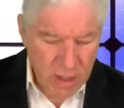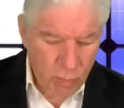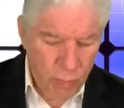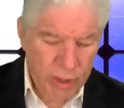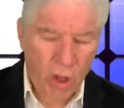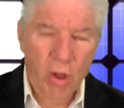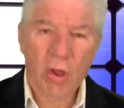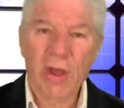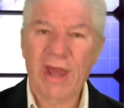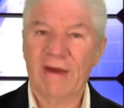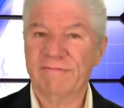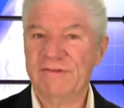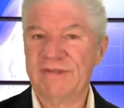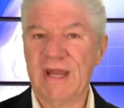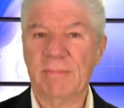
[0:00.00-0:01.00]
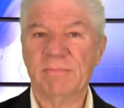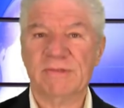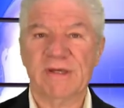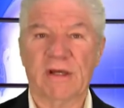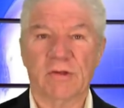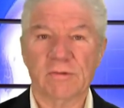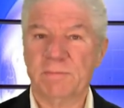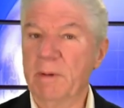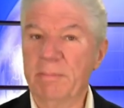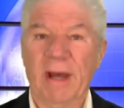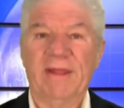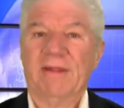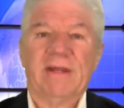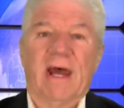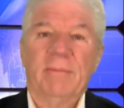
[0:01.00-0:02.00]
we all have stem cells, but
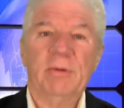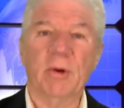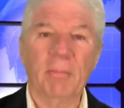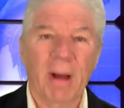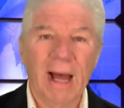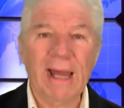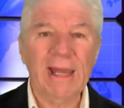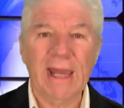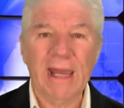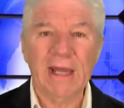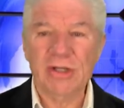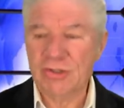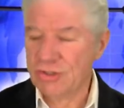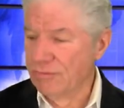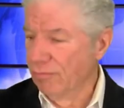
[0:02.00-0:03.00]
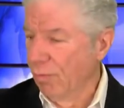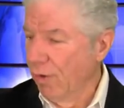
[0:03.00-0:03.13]
by the time you're my age,